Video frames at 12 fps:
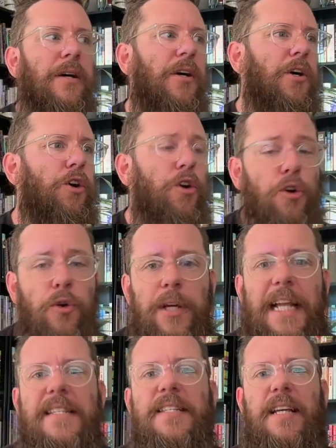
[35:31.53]
who
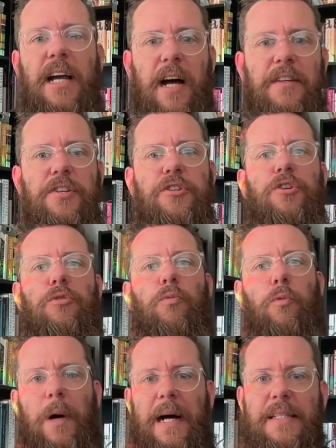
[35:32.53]
gets to constitute
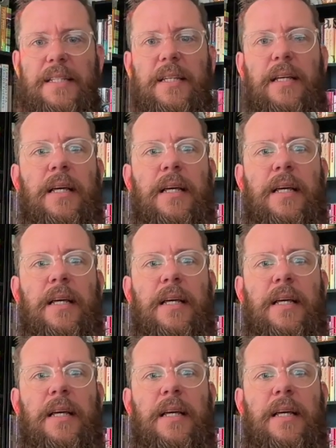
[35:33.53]
what